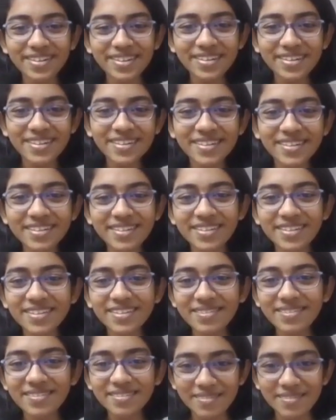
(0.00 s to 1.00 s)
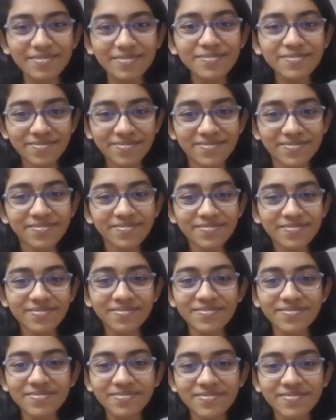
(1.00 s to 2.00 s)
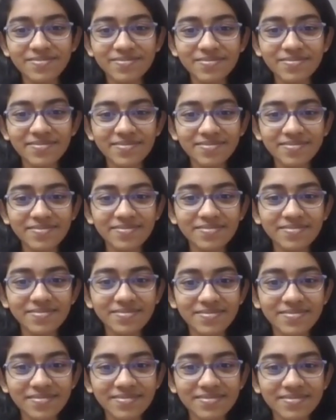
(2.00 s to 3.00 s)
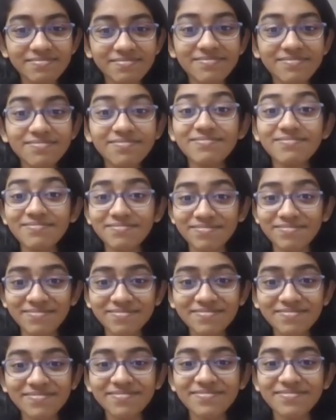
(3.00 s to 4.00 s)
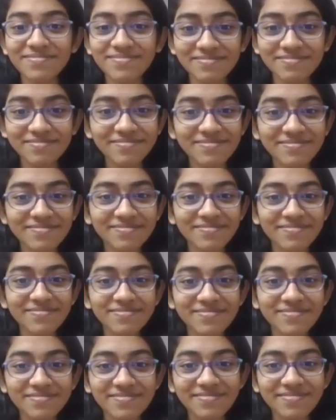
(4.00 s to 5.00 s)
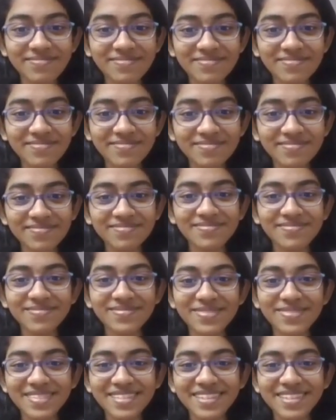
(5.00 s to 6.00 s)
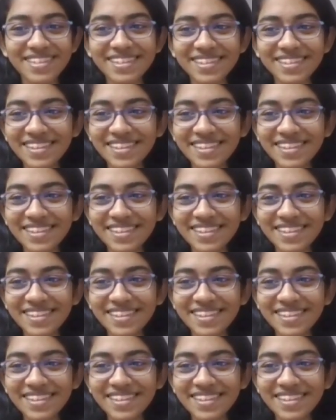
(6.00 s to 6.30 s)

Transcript: This person isn't speaking.